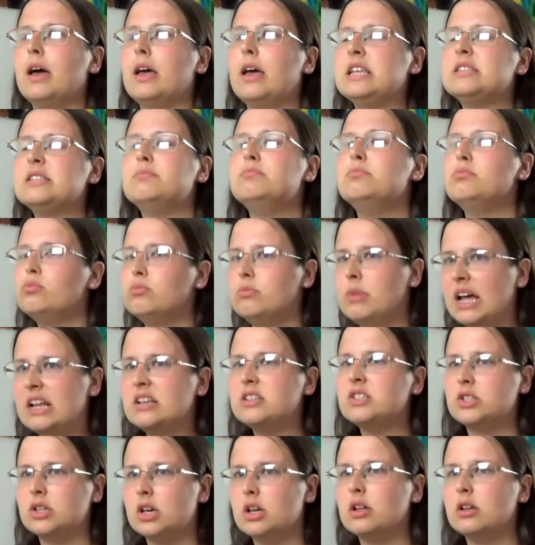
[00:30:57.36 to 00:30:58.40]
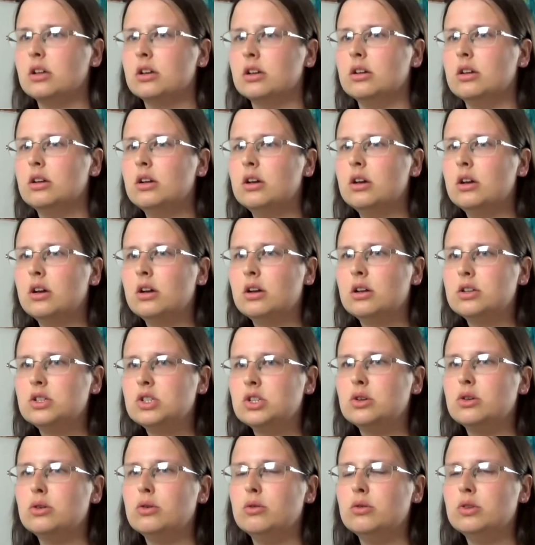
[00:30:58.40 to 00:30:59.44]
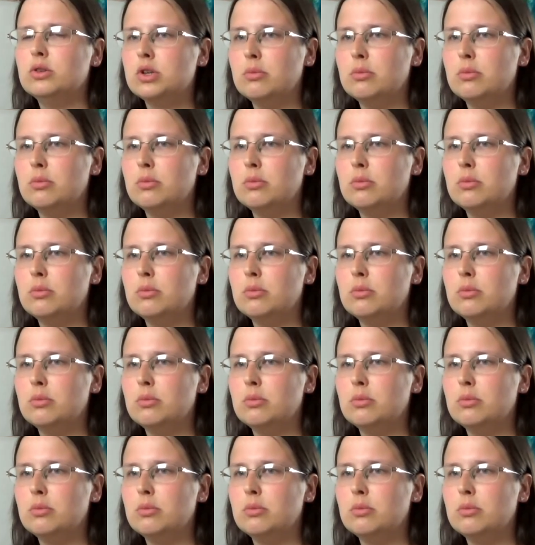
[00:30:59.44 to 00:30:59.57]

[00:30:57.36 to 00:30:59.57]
it's meant to to